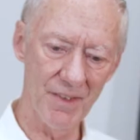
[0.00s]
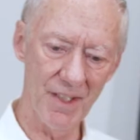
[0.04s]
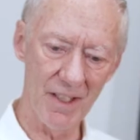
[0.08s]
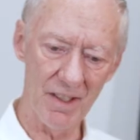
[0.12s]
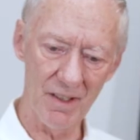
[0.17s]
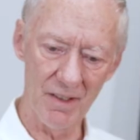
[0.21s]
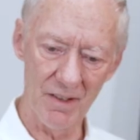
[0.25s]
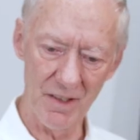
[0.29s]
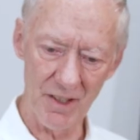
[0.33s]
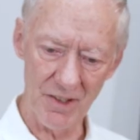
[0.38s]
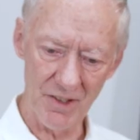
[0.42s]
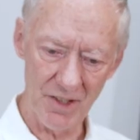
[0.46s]

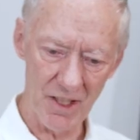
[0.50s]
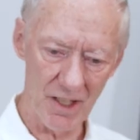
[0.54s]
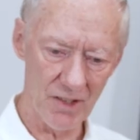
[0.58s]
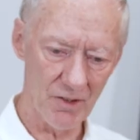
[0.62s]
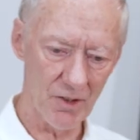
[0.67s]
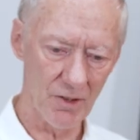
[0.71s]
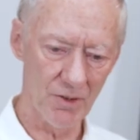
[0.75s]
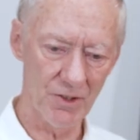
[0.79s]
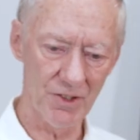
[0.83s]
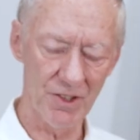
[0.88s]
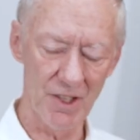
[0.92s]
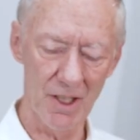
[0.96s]
They
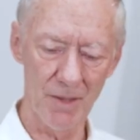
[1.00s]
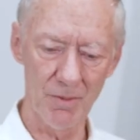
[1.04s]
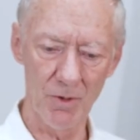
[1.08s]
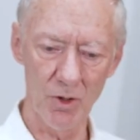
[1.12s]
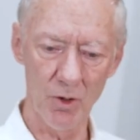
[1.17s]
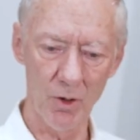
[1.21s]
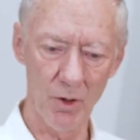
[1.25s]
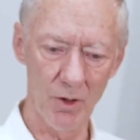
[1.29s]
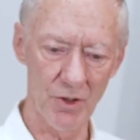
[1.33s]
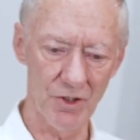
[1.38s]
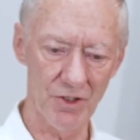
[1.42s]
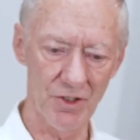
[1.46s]
take those same
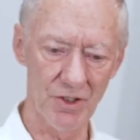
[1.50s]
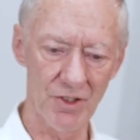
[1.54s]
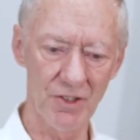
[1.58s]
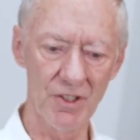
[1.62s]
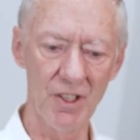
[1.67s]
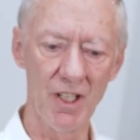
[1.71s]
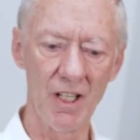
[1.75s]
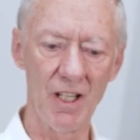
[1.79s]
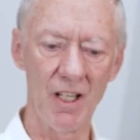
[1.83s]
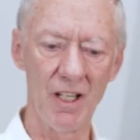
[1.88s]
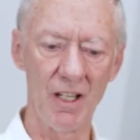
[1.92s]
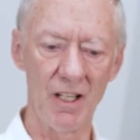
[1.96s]
courses.
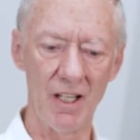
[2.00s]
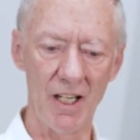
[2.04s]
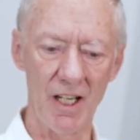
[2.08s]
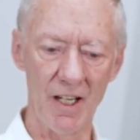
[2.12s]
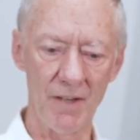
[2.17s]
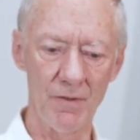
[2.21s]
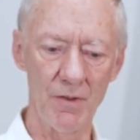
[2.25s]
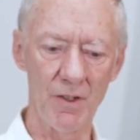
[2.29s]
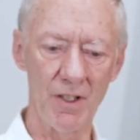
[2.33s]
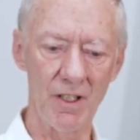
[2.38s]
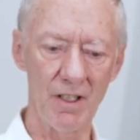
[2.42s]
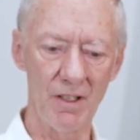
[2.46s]

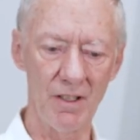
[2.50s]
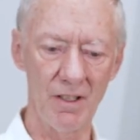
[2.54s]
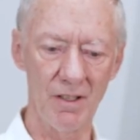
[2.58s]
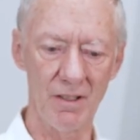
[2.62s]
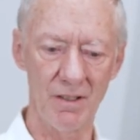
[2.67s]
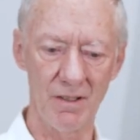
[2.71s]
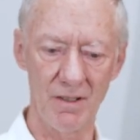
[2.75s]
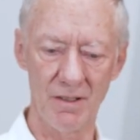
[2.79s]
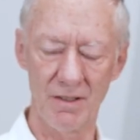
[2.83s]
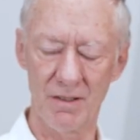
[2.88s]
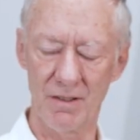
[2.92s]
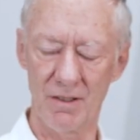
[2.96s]
Every
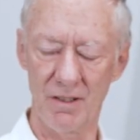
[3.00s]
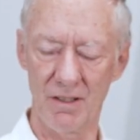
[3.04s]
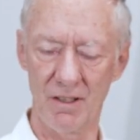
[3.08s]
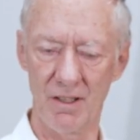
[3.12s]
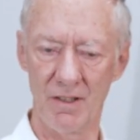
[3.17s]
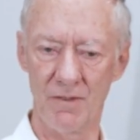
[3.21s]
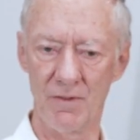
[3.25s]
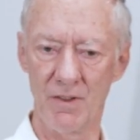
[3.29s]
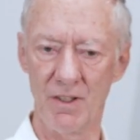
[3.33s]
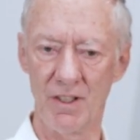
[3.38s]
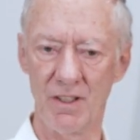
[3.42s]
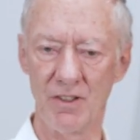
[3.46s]

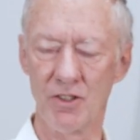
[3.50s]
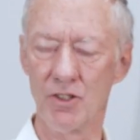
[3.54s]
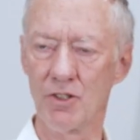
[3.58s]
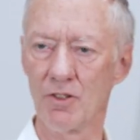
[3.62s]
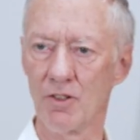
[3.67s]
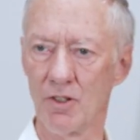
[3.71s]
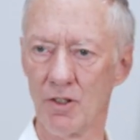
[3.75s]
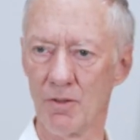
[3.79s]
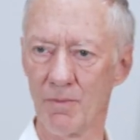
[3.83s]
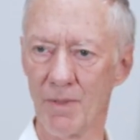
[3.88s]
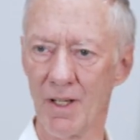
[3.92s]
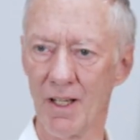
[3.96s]

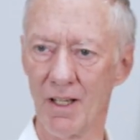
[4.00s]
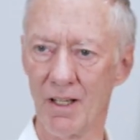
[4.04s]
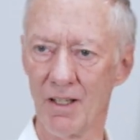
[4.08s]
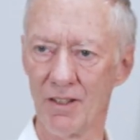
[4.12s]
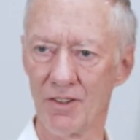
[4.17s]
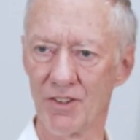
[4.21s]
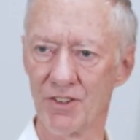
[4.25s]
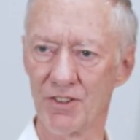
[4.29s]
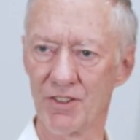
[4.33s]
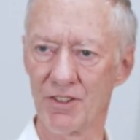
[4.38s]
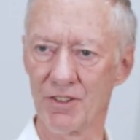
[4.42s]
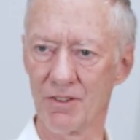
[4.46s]
term
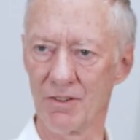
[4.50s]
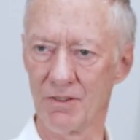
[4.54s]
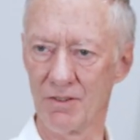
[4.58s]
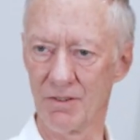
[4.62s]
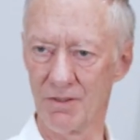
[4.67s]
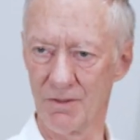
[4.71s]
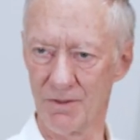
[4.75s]
has